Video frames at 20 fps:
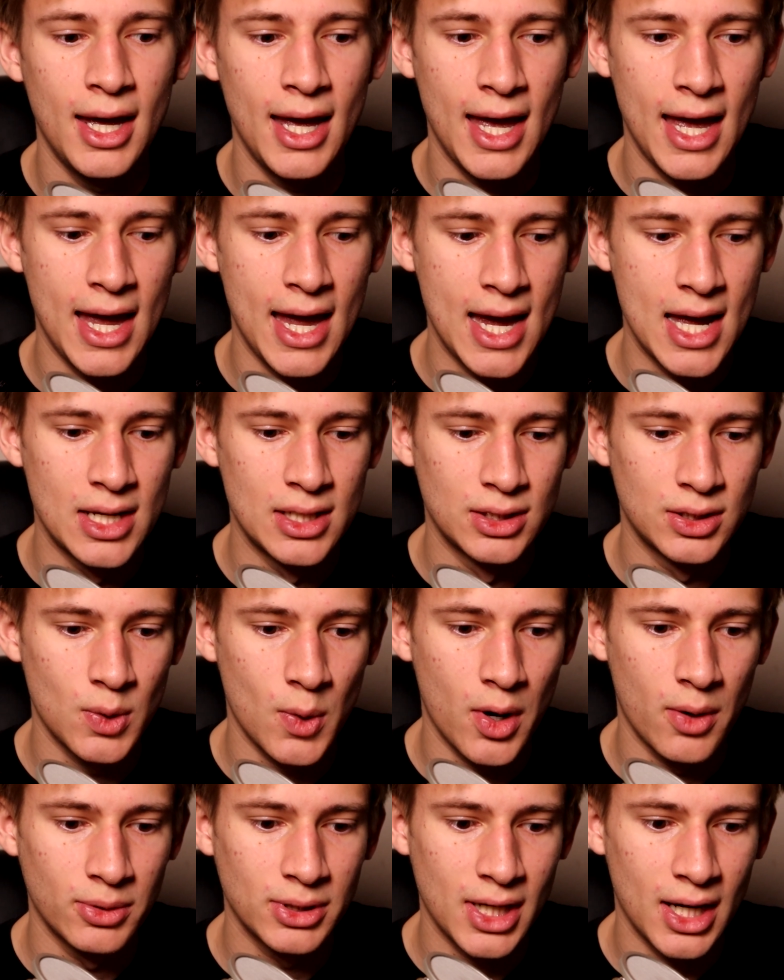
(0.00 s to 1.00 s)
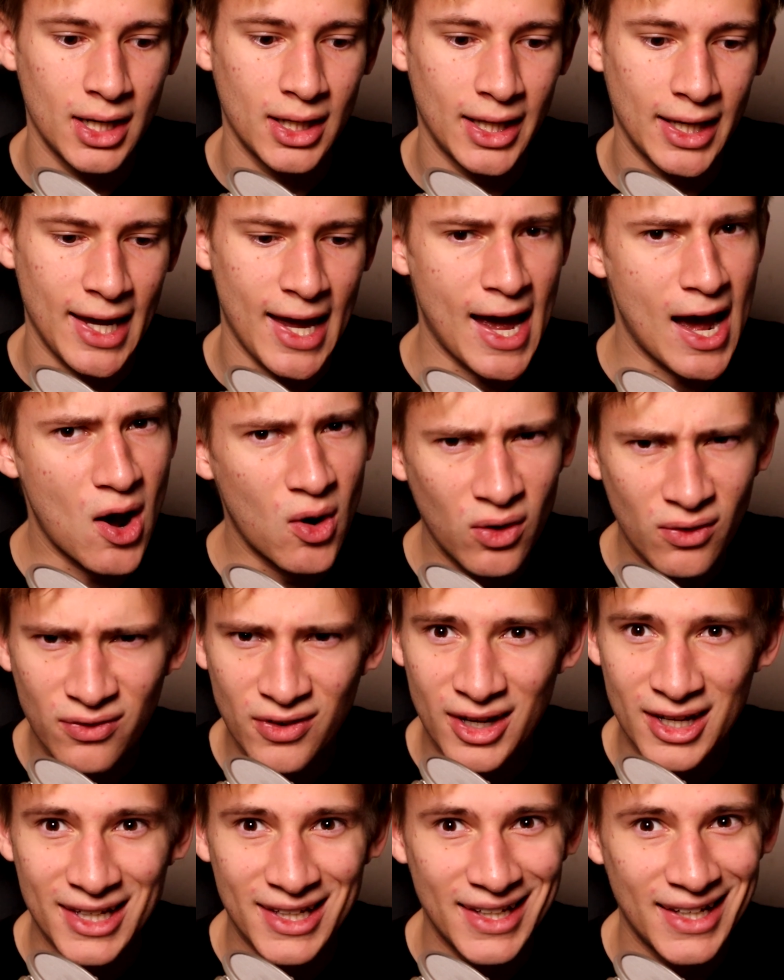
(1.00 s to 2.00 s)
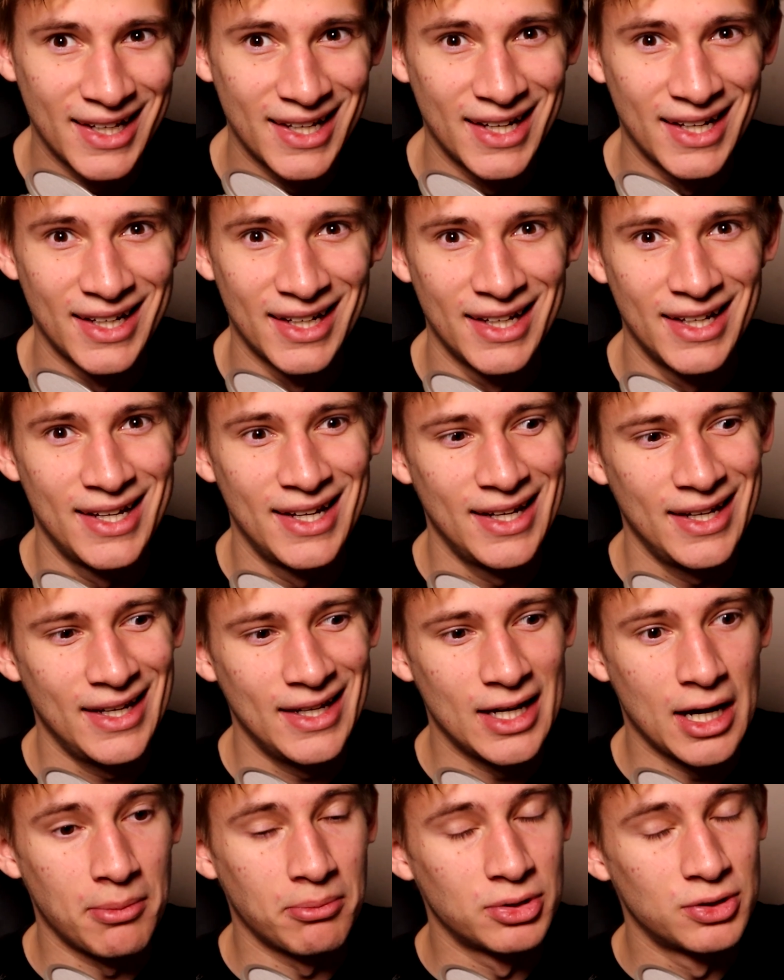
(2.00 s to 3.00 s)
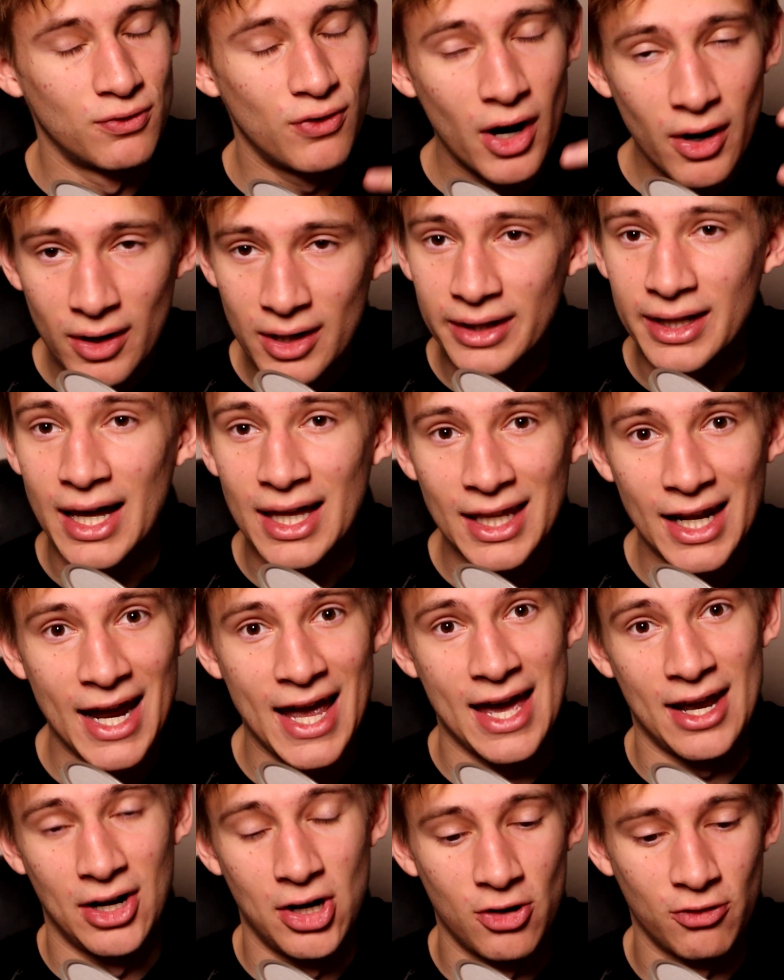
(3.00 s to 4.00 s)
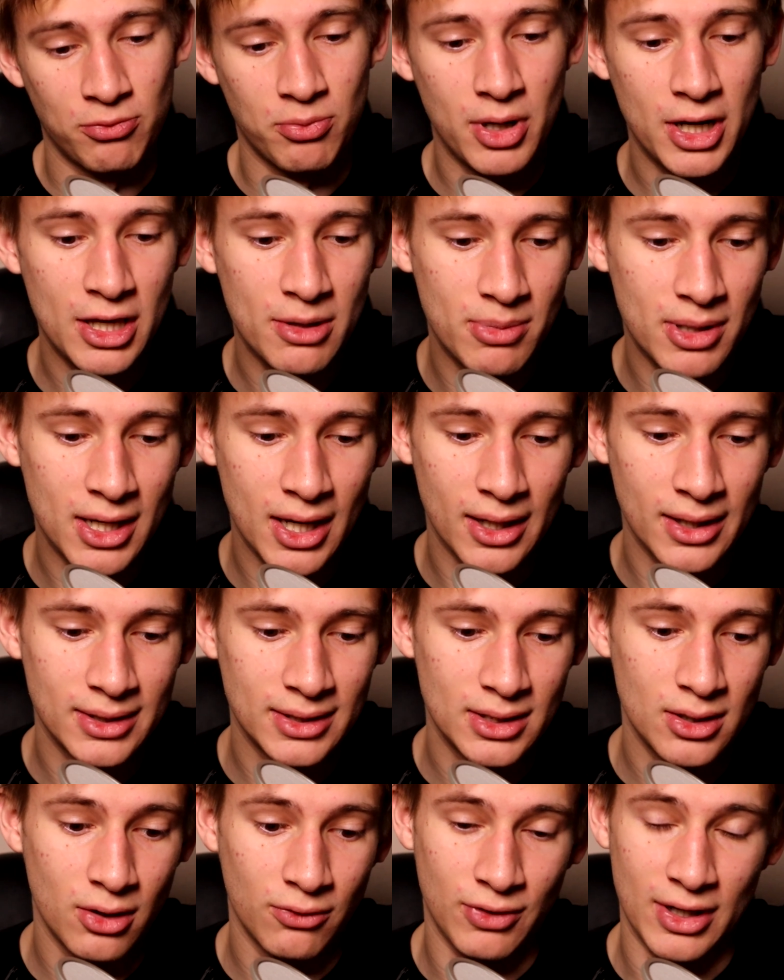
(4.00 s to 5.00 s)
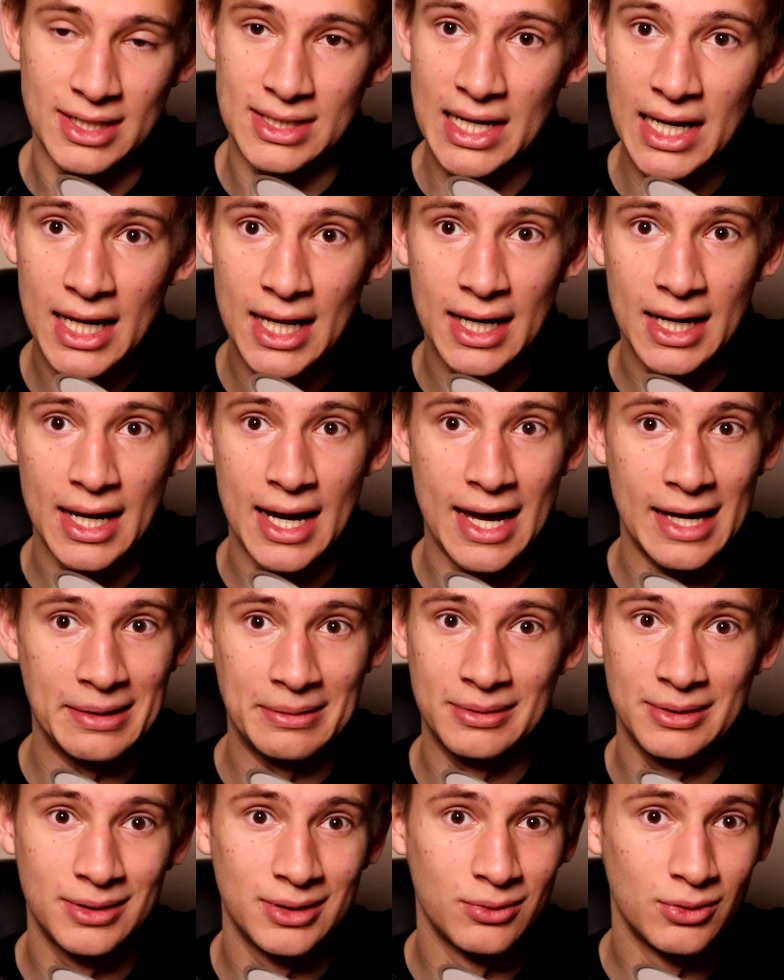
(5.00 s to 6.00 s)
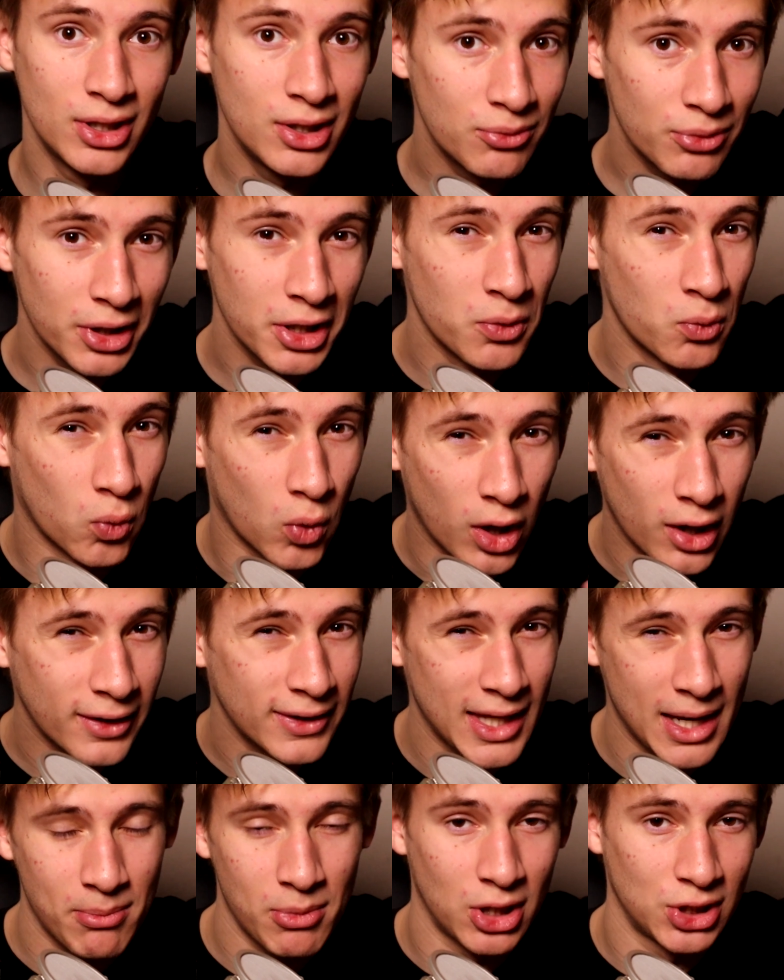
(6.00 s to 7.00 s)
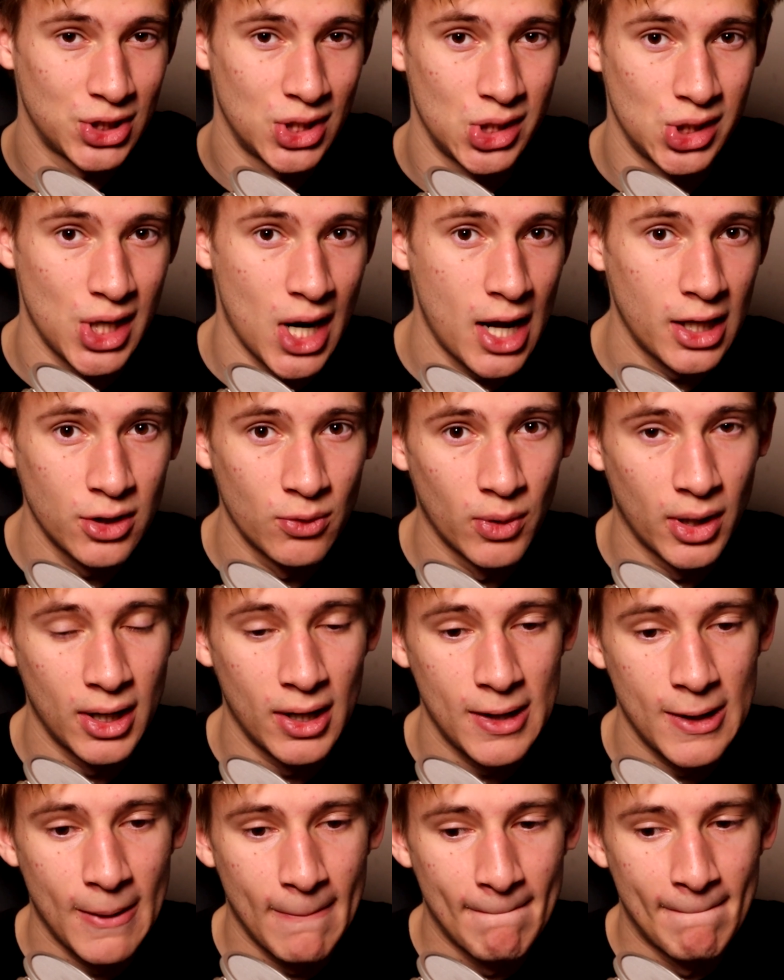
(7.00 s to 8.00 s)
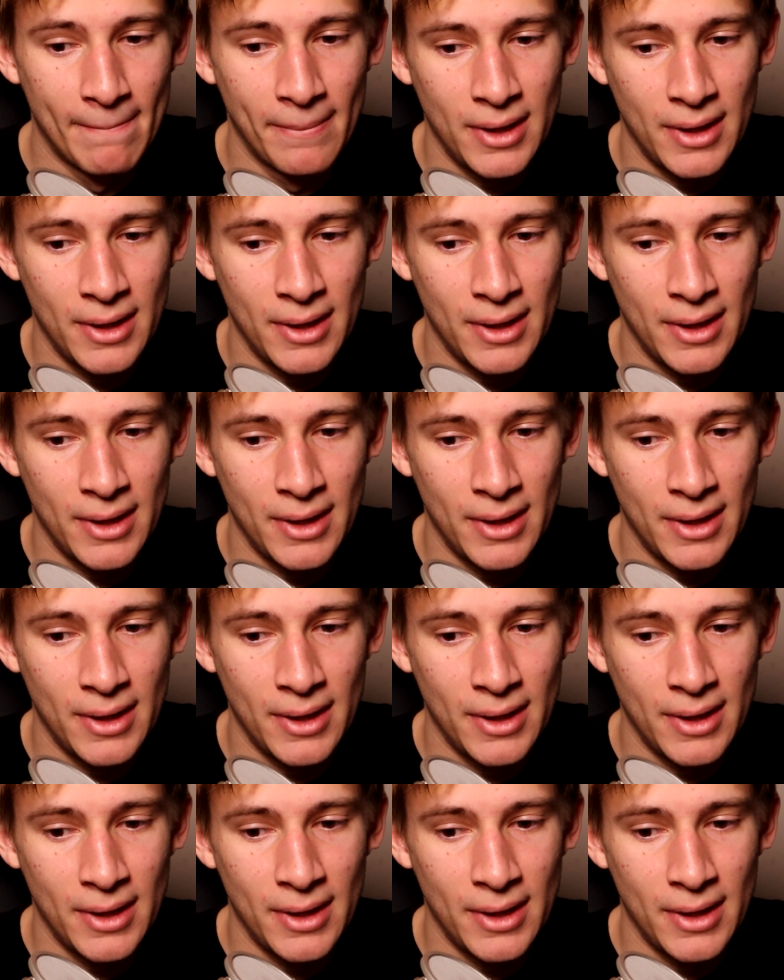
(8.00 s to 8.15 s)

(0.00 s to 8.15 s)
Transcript: And so I was kind of like out of it, and I was very glad that I had enough money because, you know, if I didn't really work that much in January,